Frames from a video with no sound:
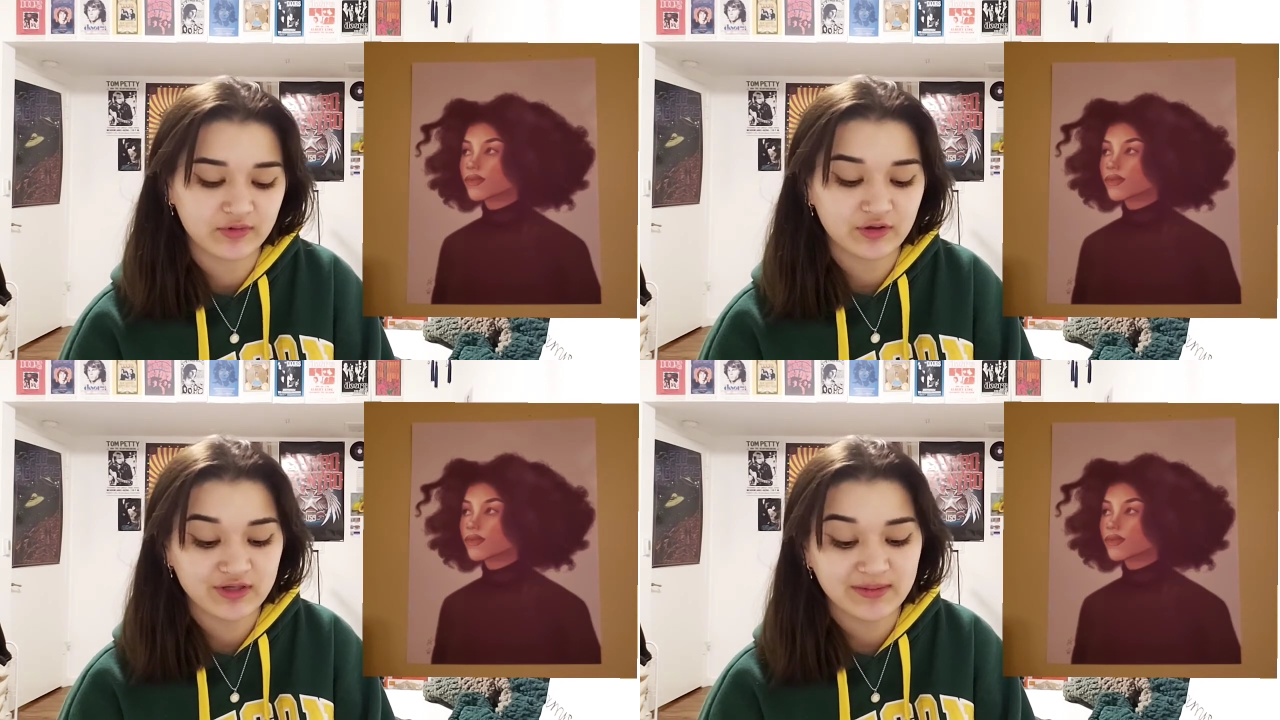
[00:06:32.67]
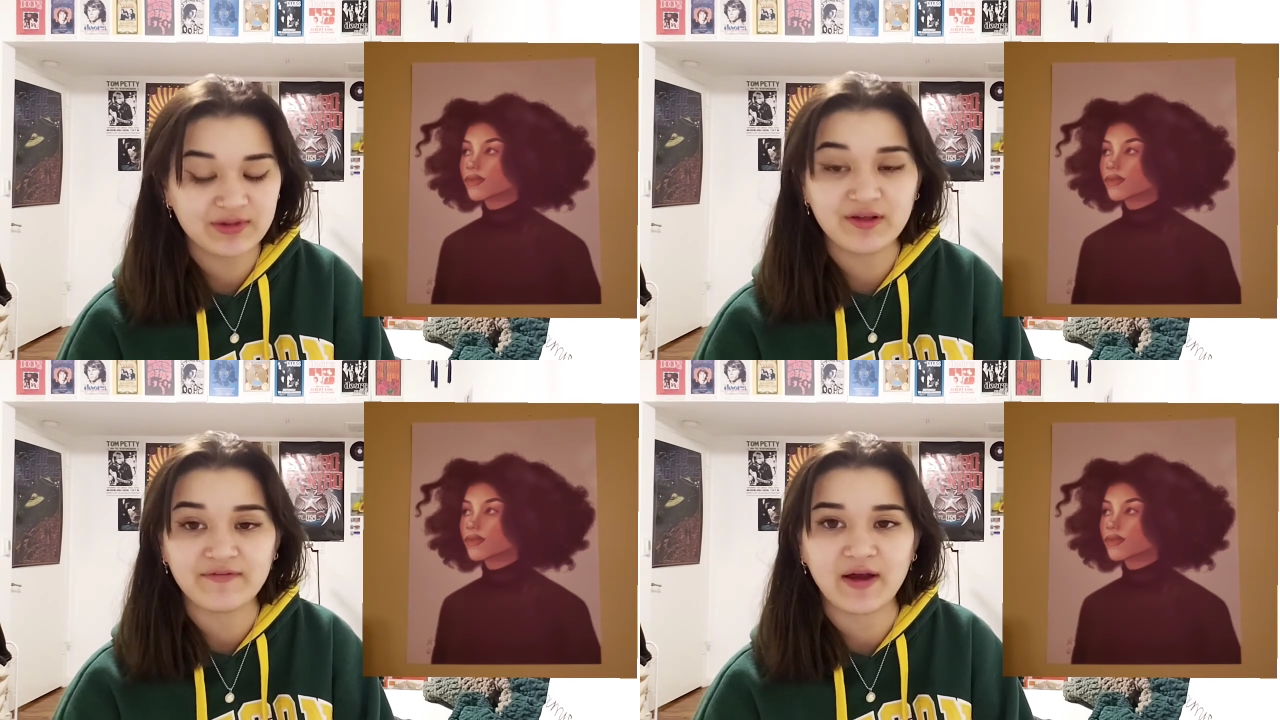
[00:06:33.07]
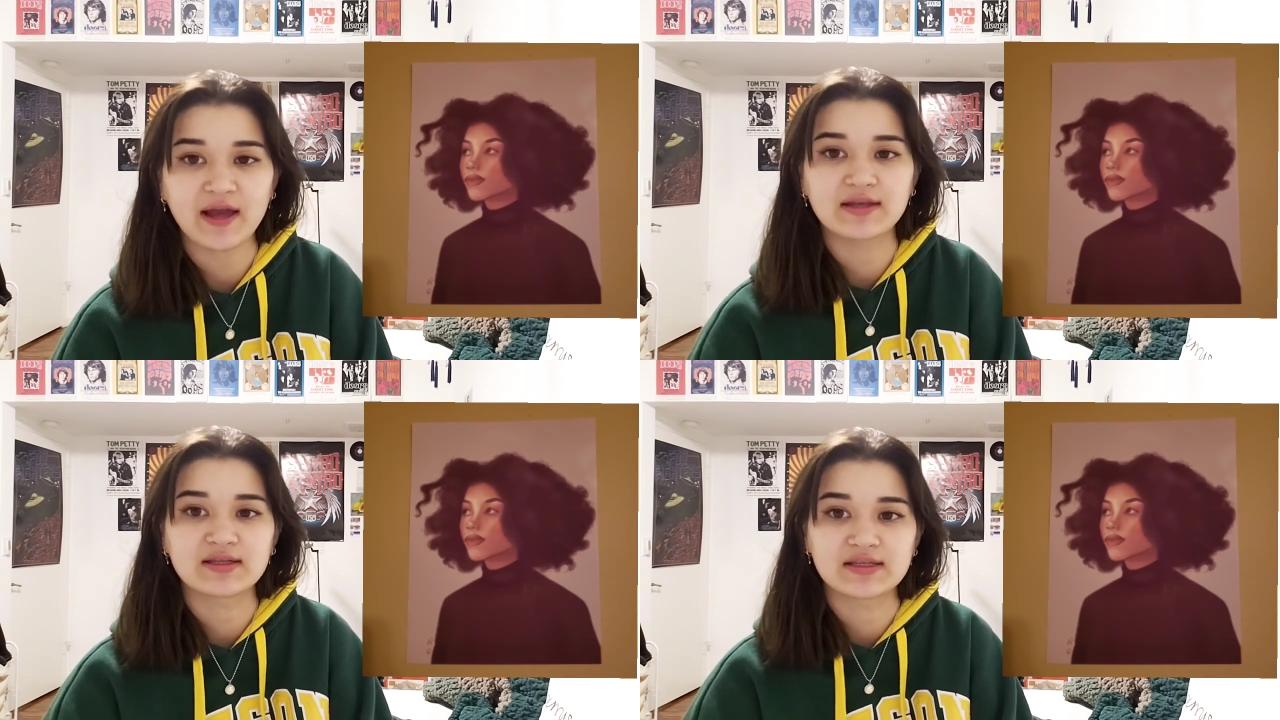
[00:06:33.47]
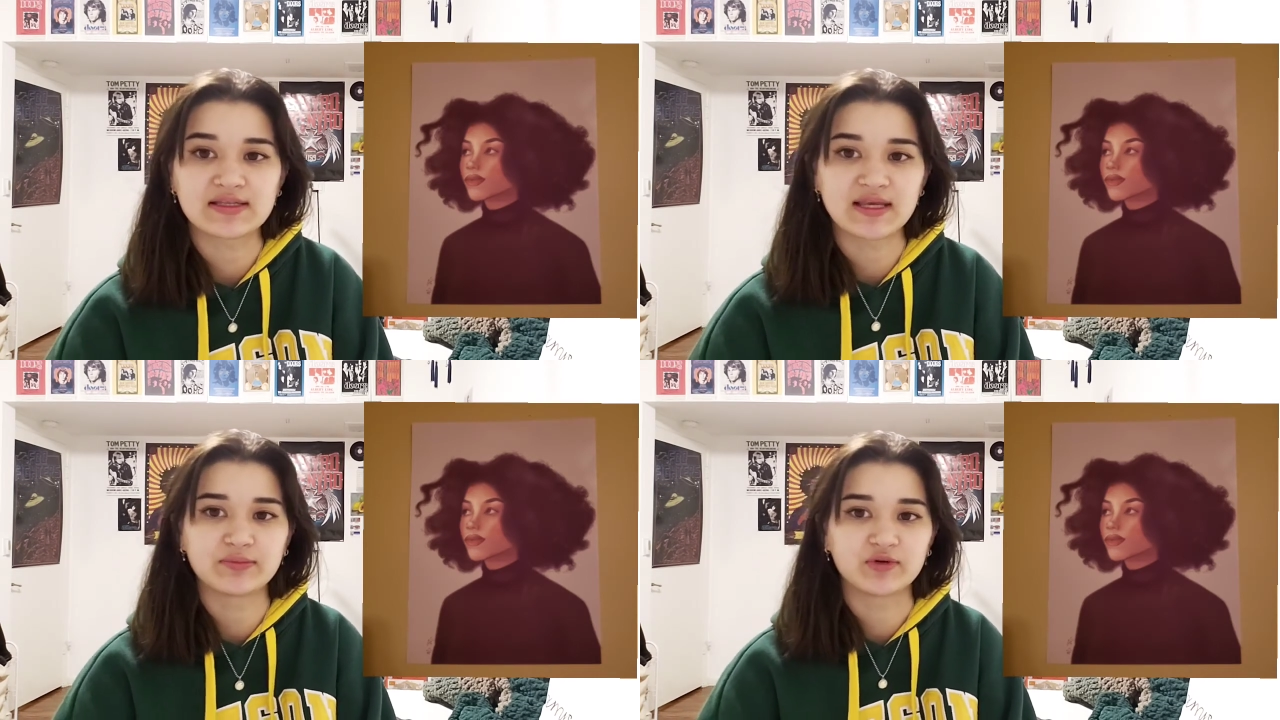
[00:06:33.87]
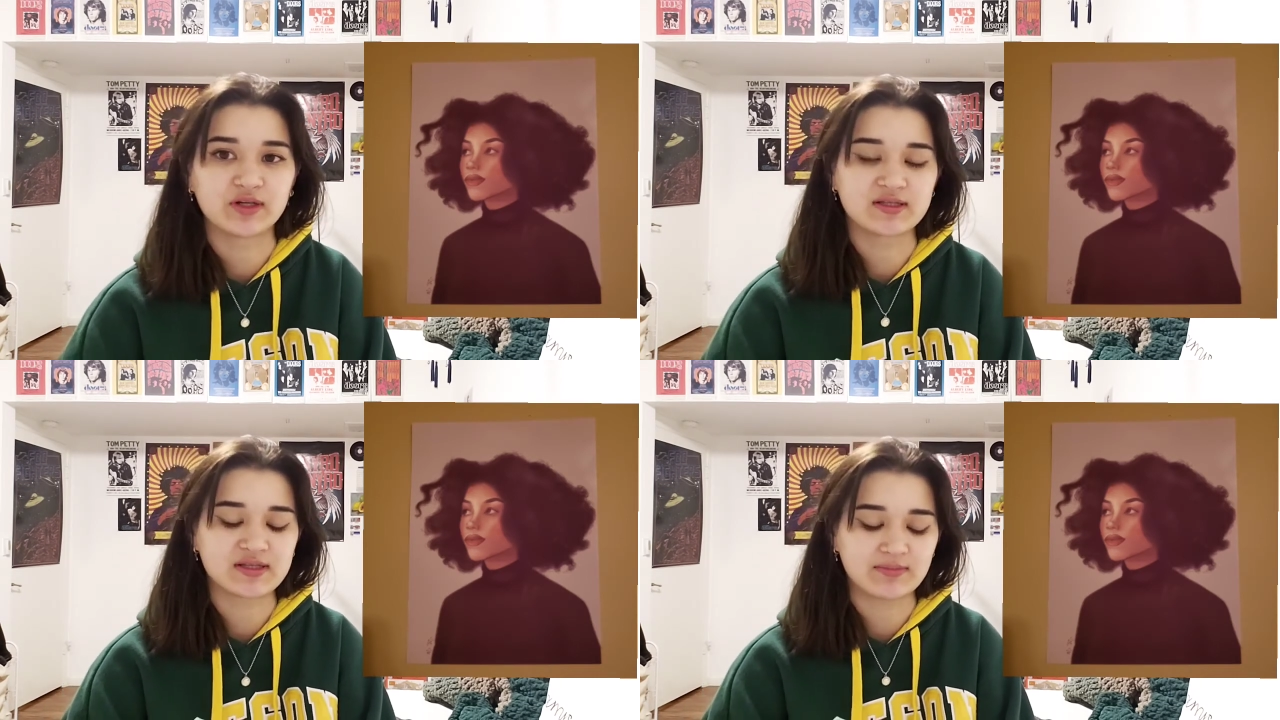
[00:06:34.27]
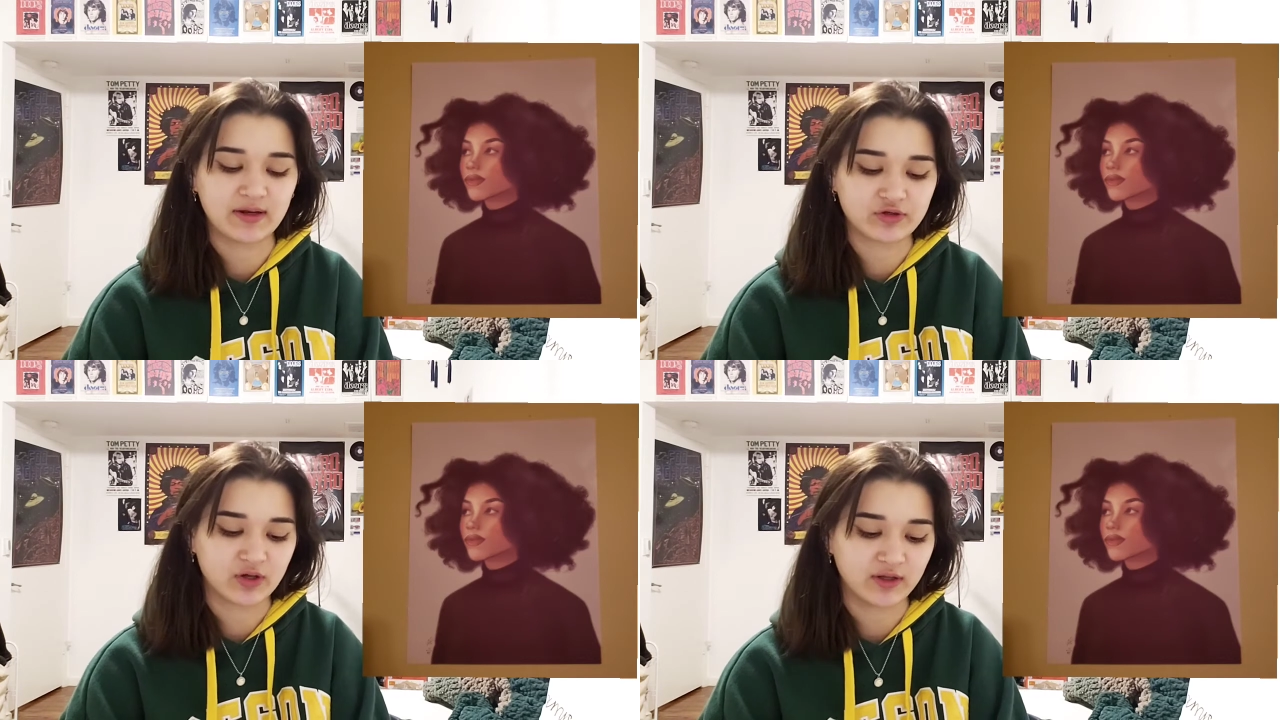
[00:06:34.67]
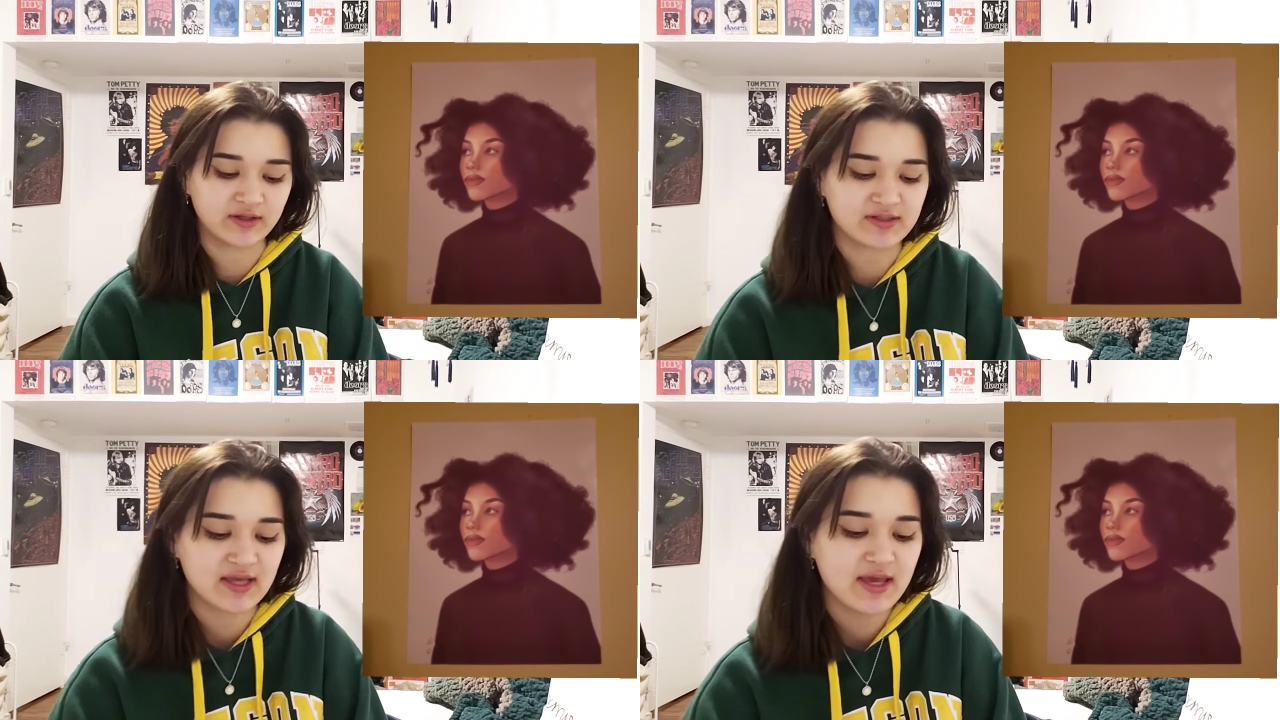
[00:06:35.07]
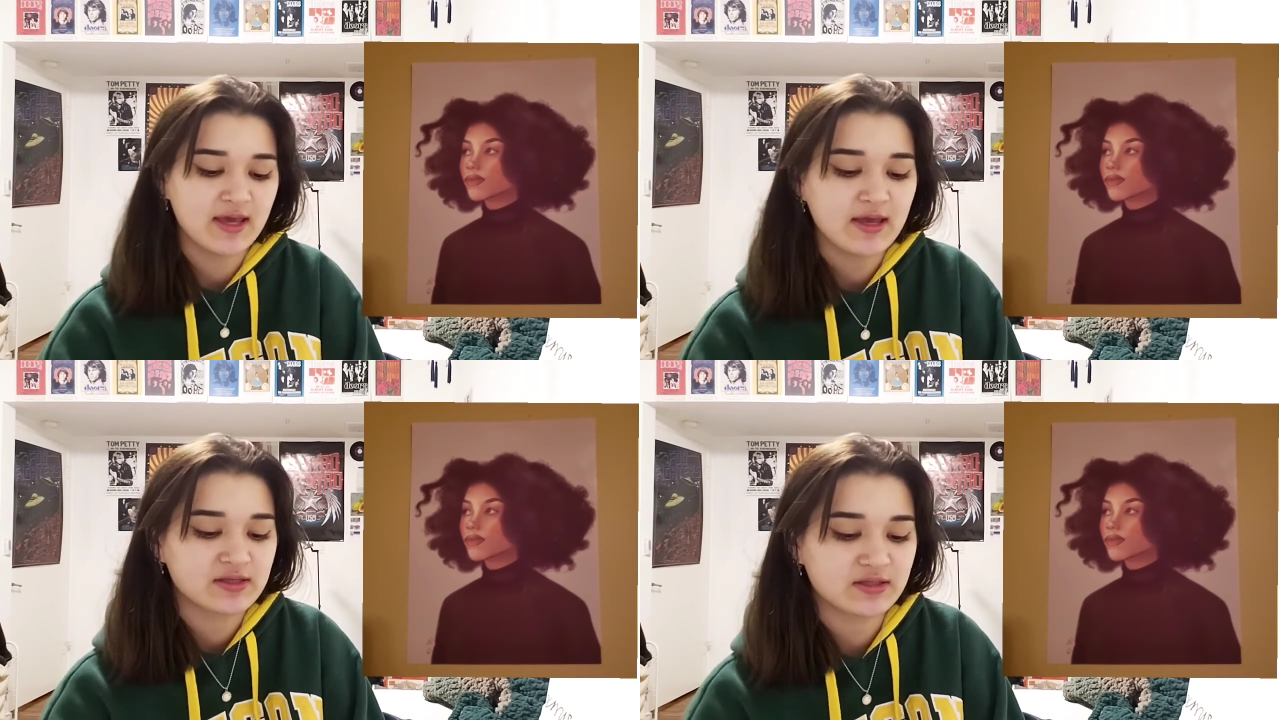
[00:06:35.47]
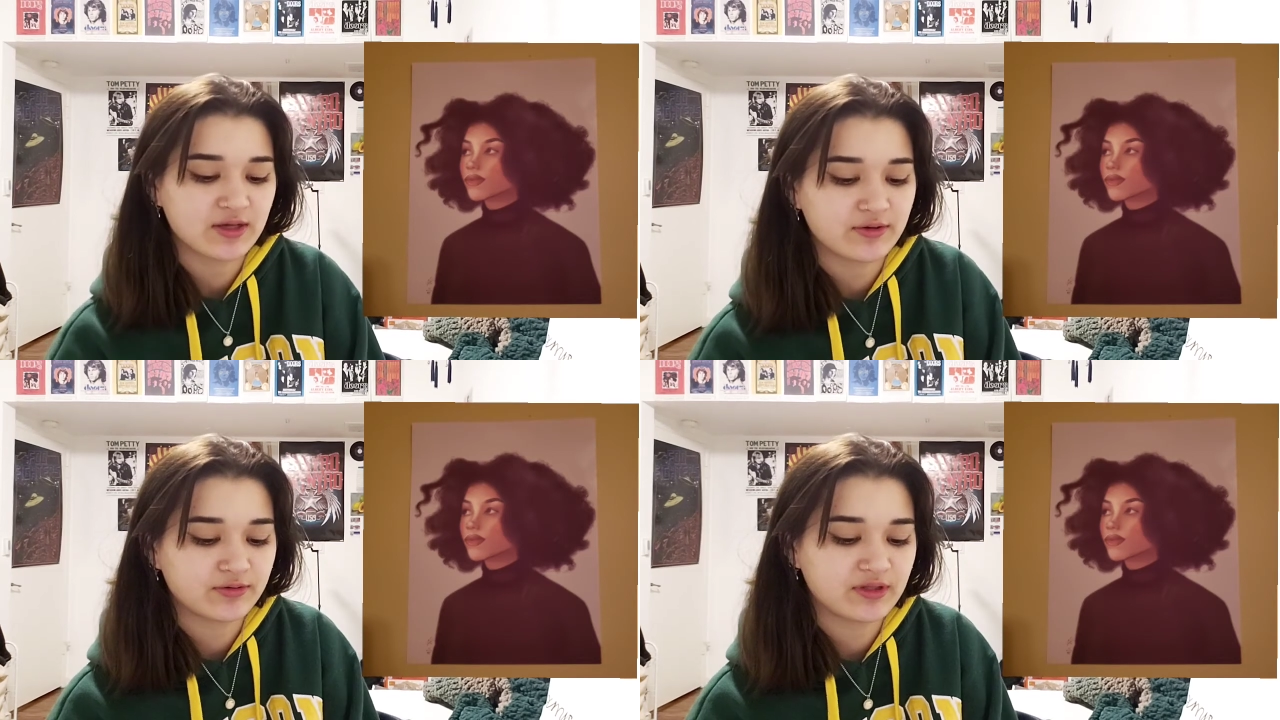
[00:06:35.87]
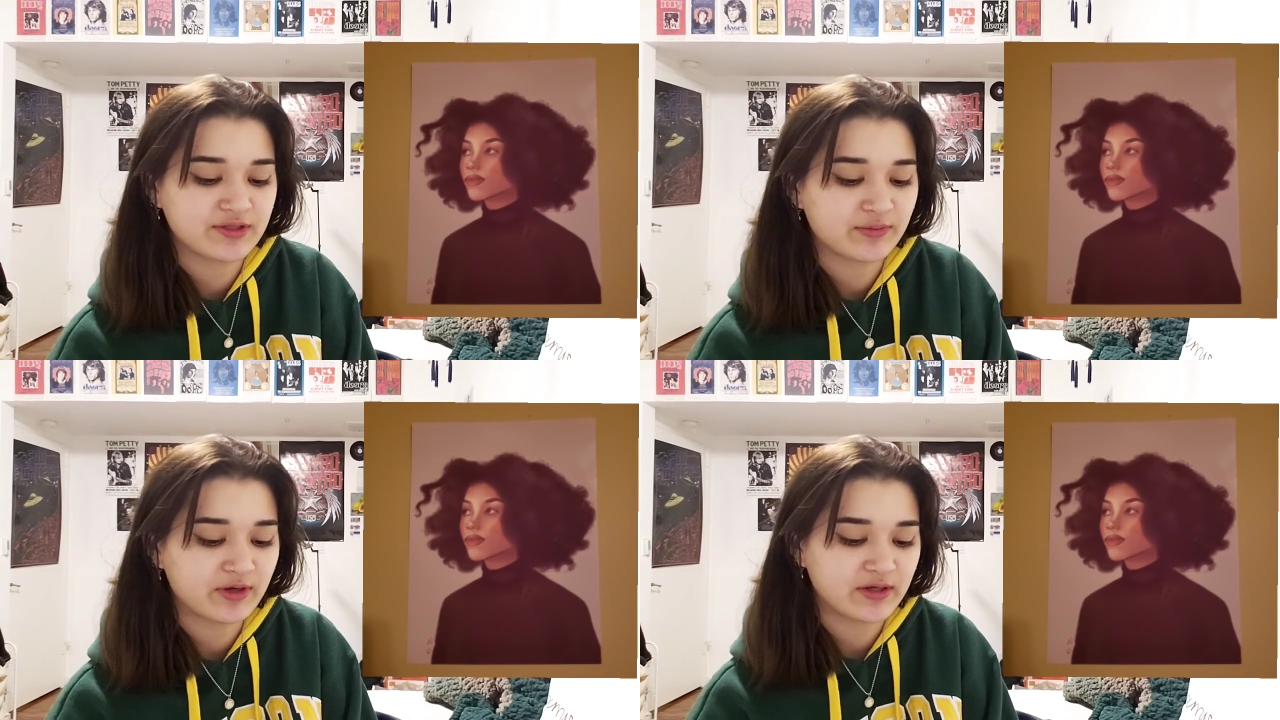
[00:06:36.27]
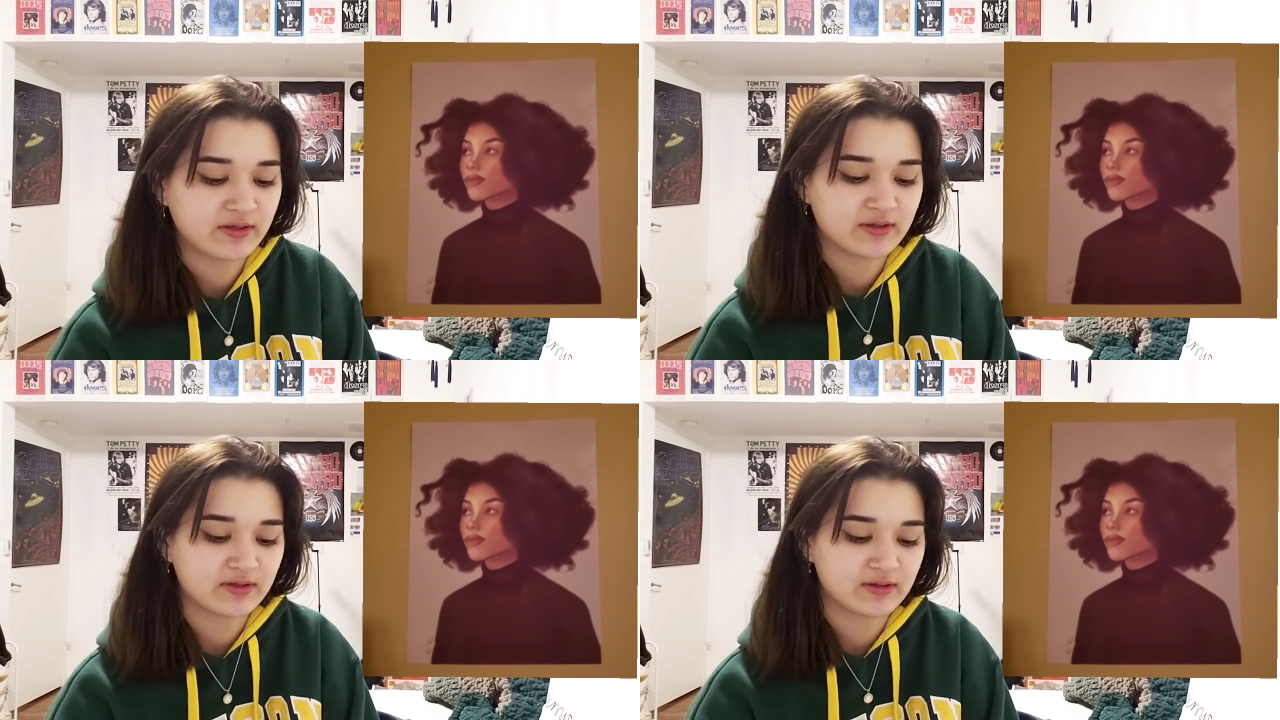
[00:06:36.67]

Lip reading: you'll typically find the same ones in my drawings. So this one,